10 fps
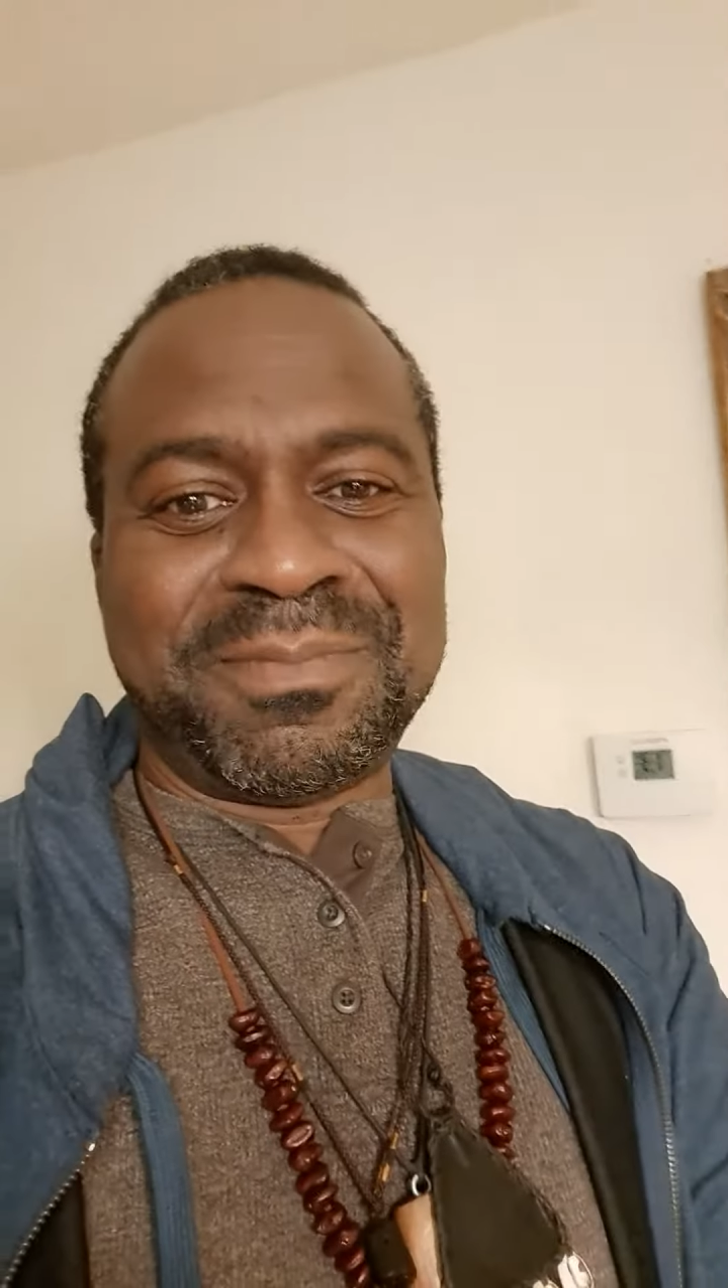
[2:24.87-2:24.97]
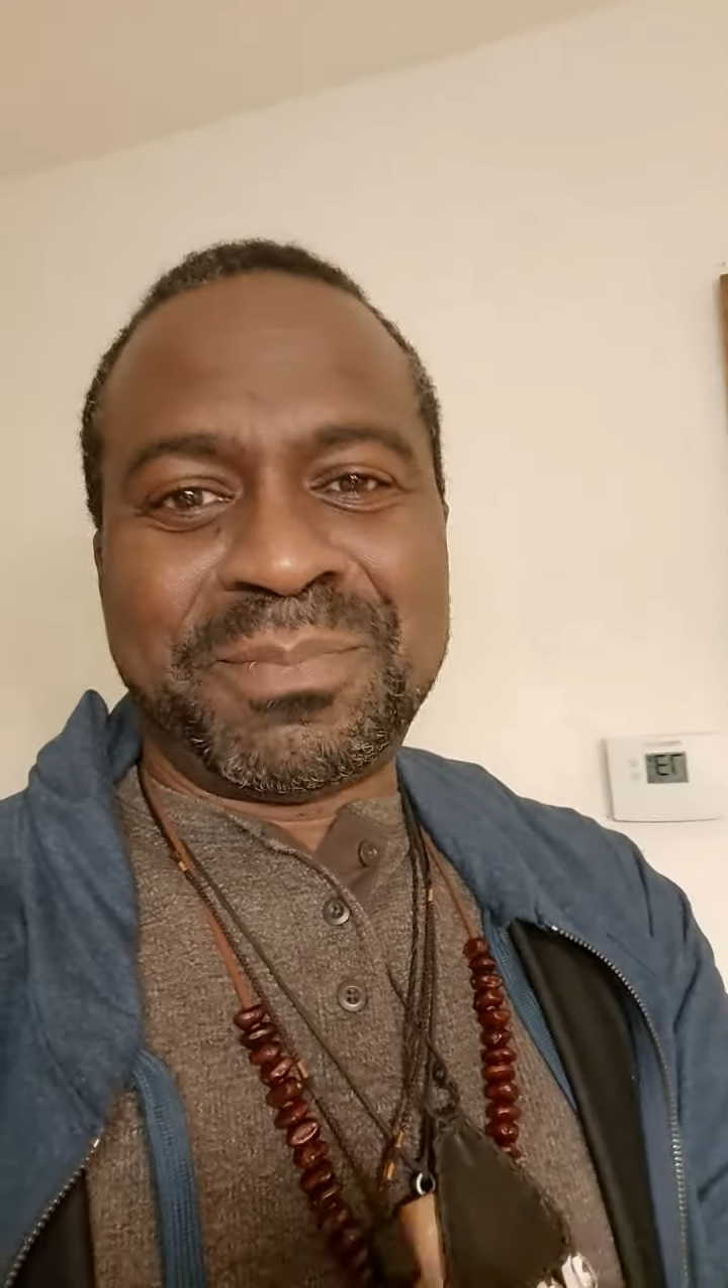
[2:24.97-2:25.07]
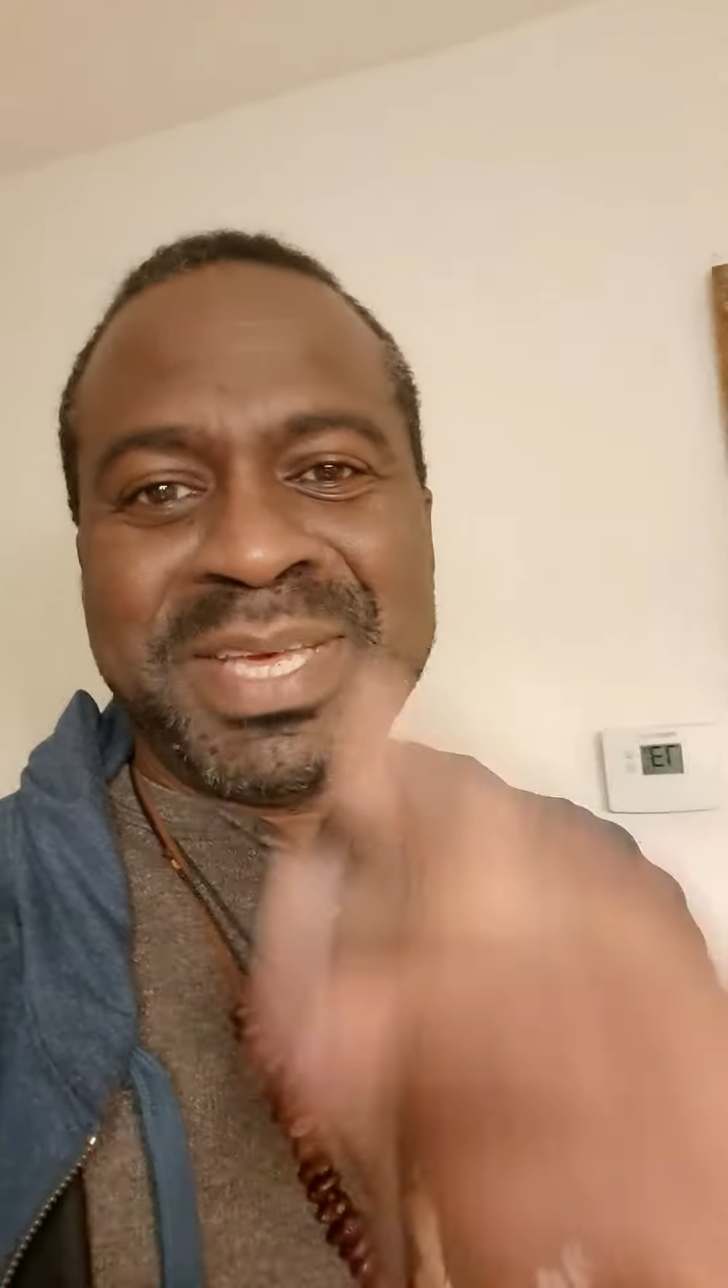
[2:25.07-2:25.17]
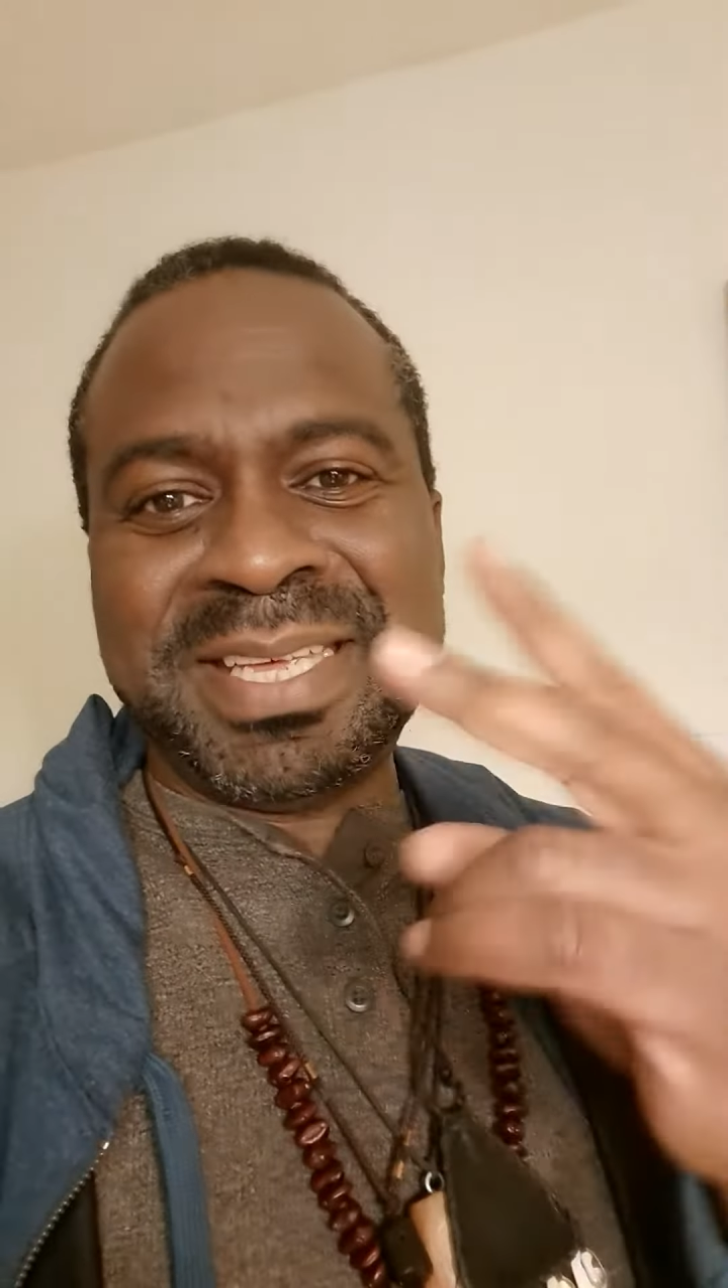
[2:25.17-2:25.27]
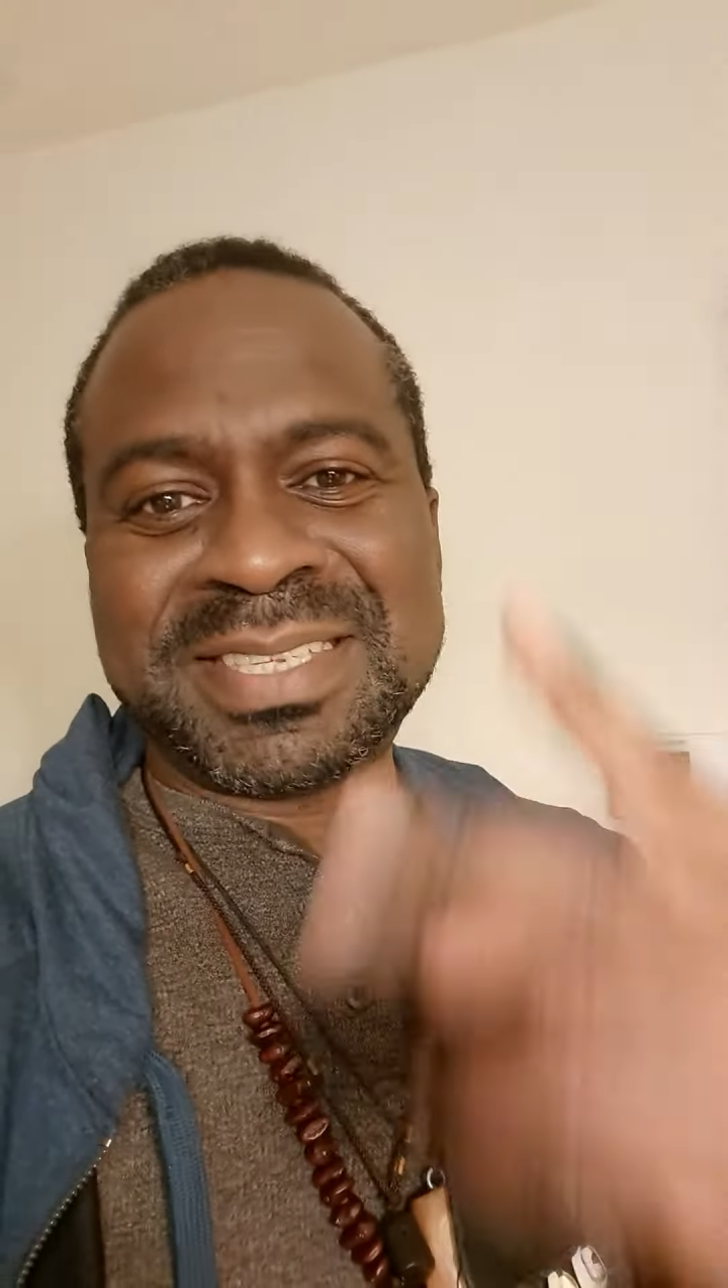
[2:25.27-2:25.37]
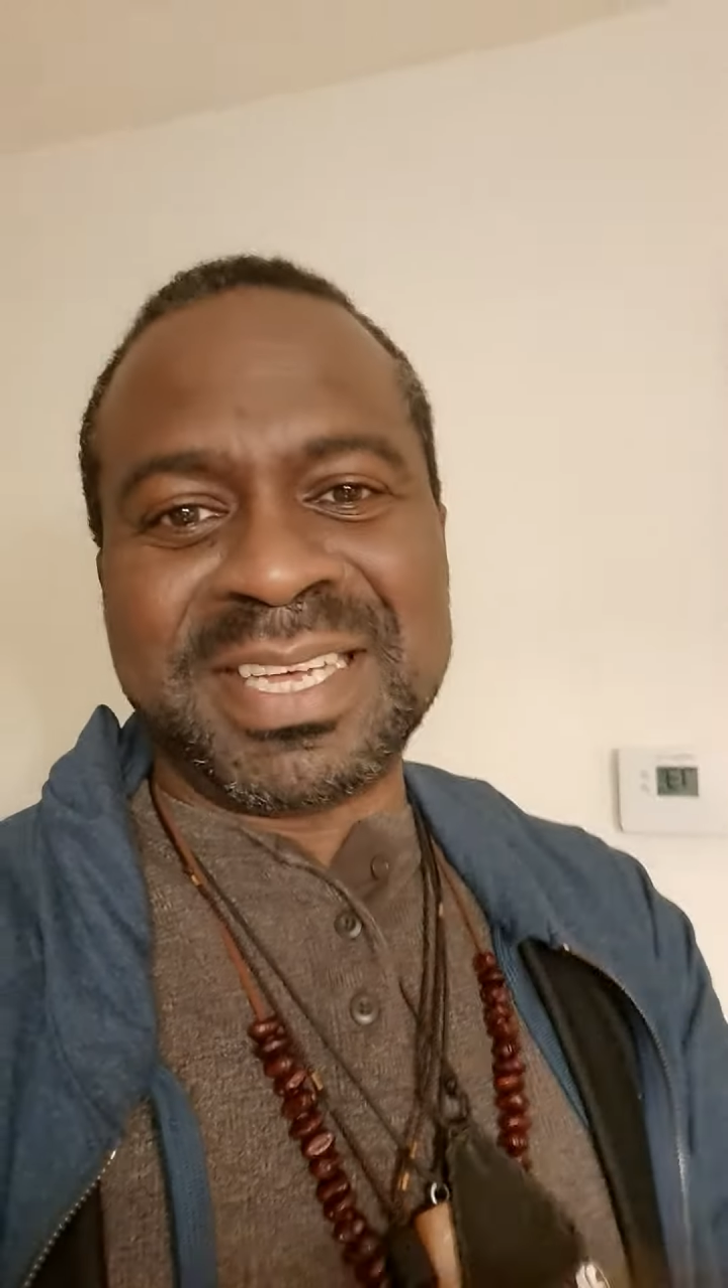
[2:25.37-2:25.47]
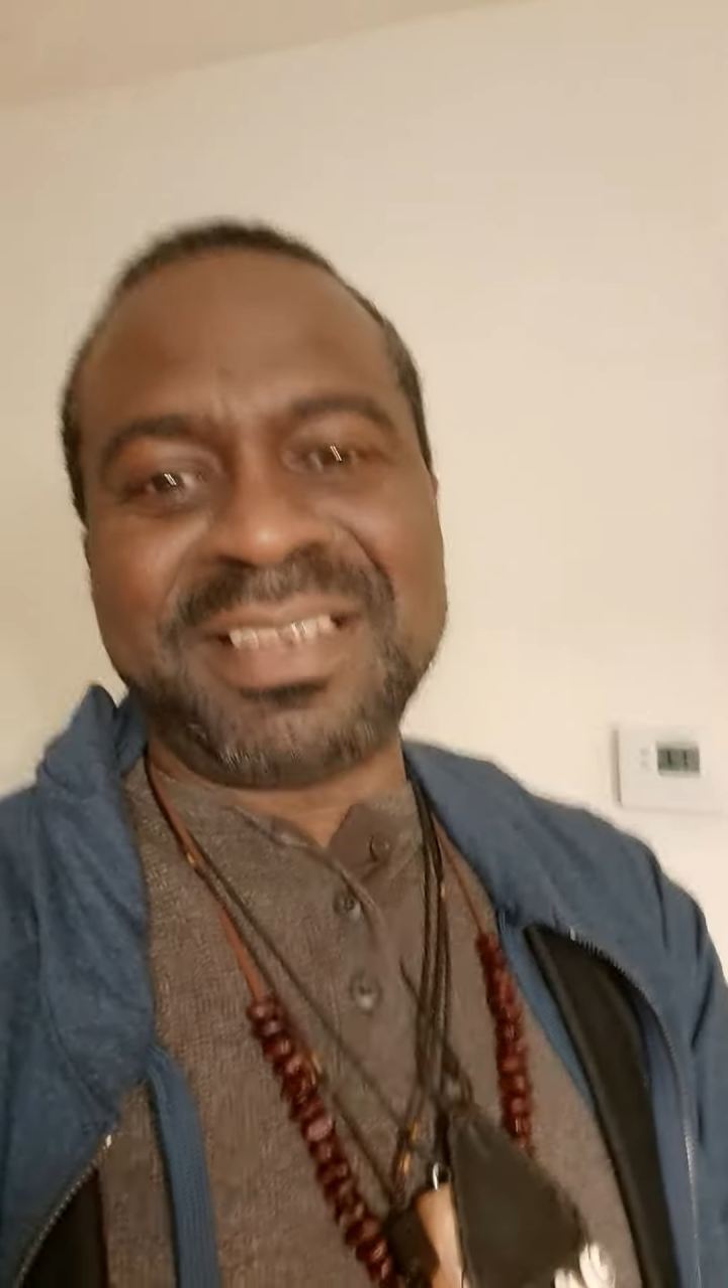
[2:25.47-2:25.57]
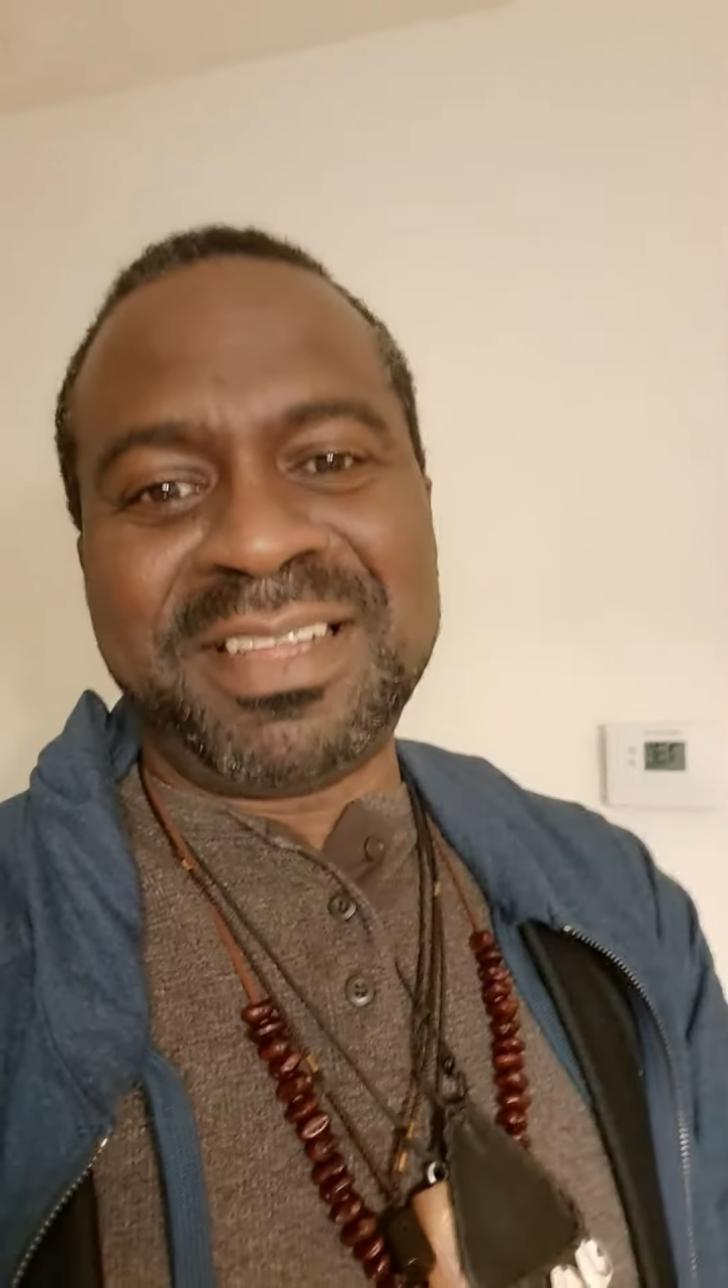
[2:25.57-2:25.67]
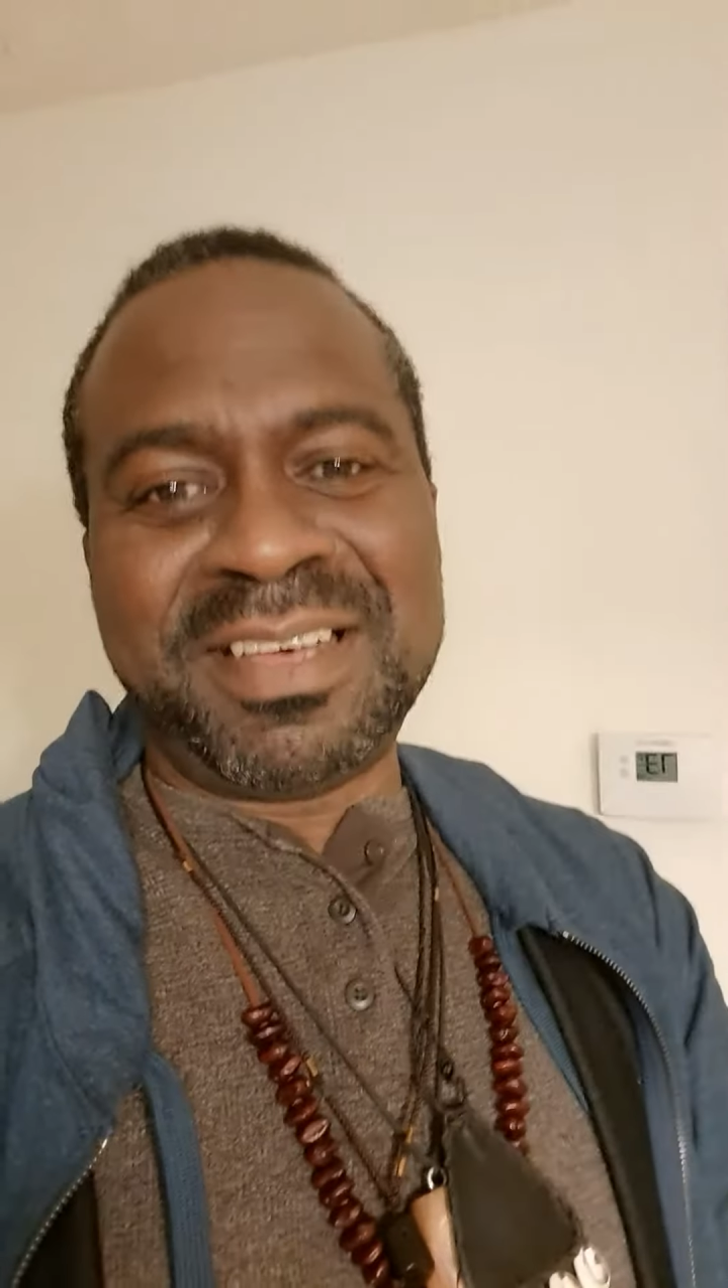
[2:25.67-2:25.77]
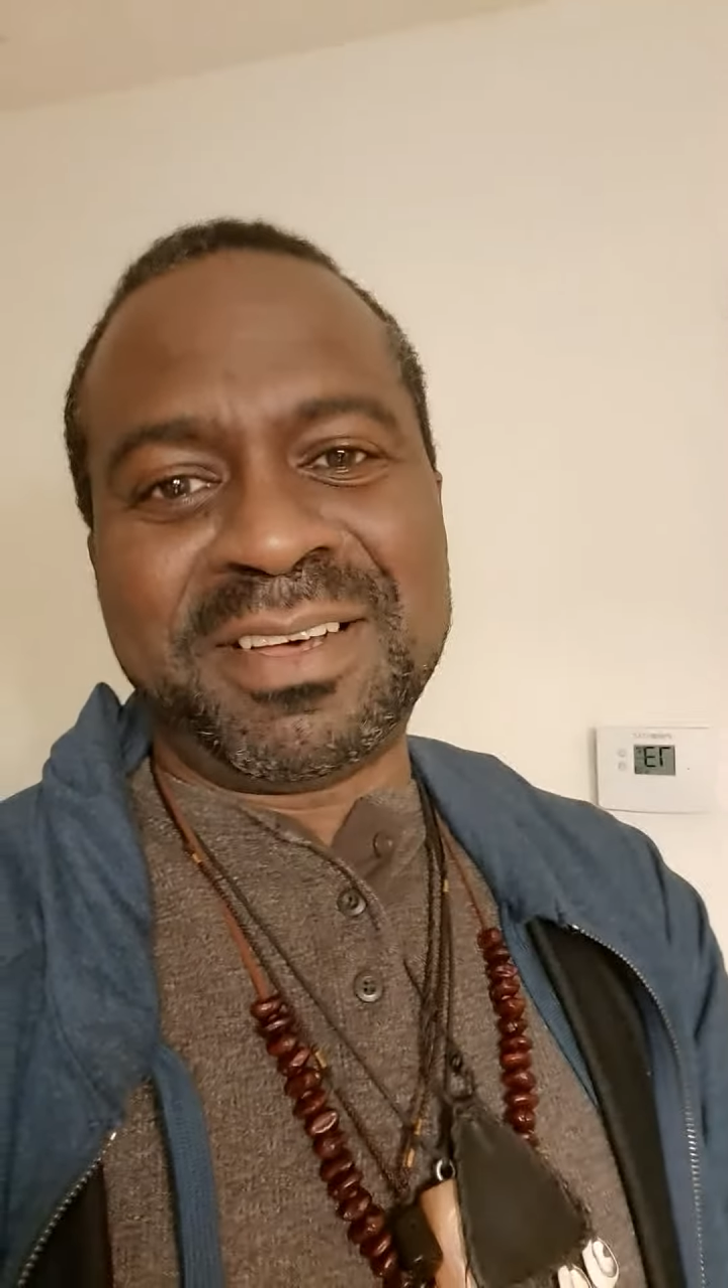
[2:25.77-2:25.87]
Peace and
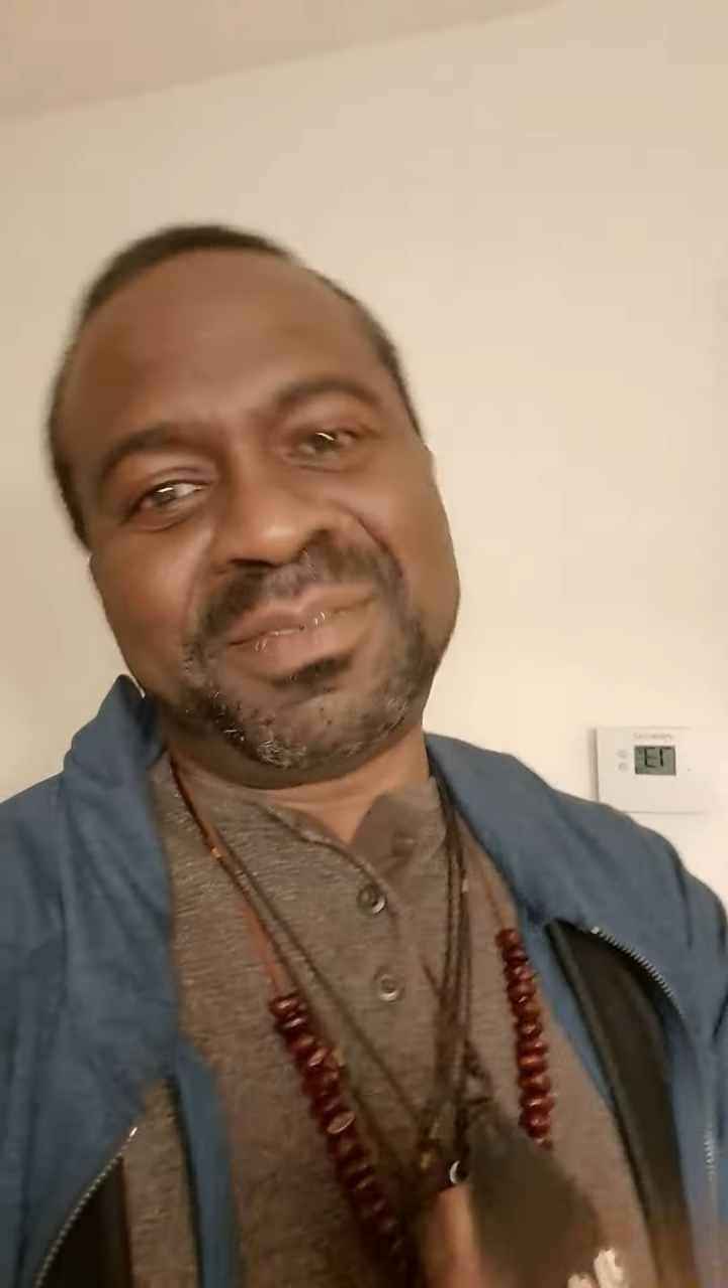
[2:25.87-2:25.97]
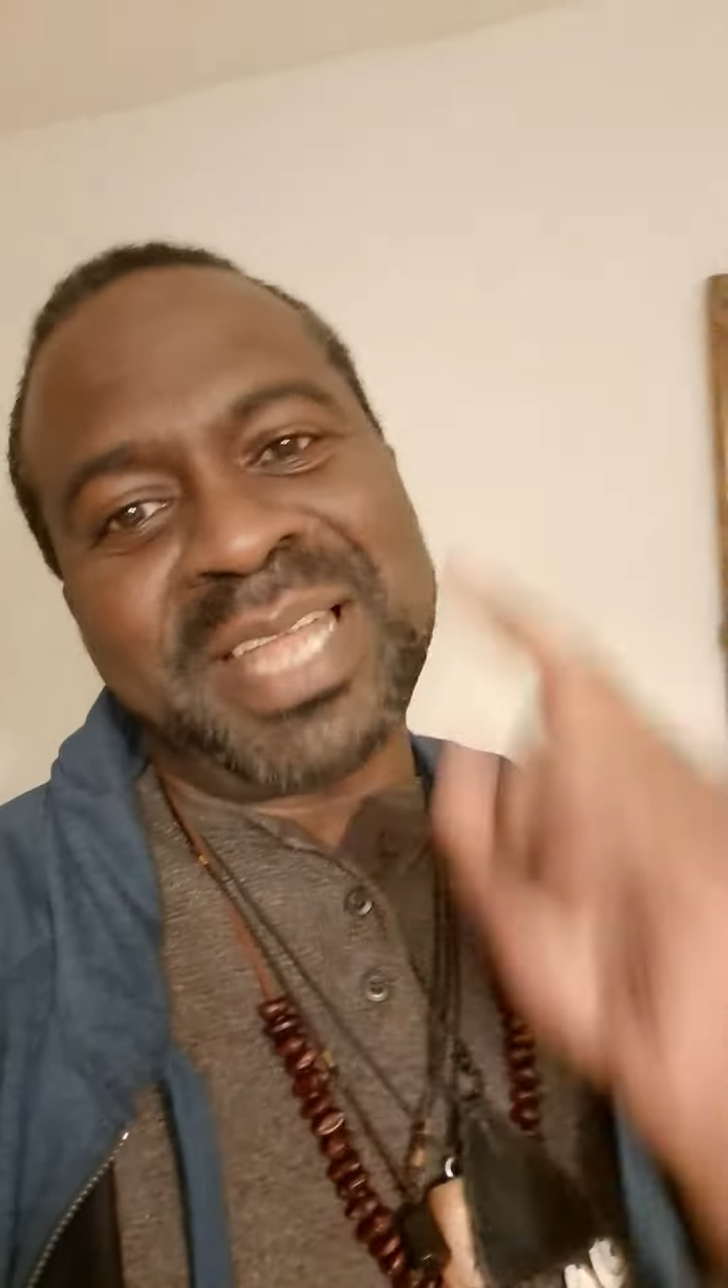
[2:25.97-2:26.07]
love.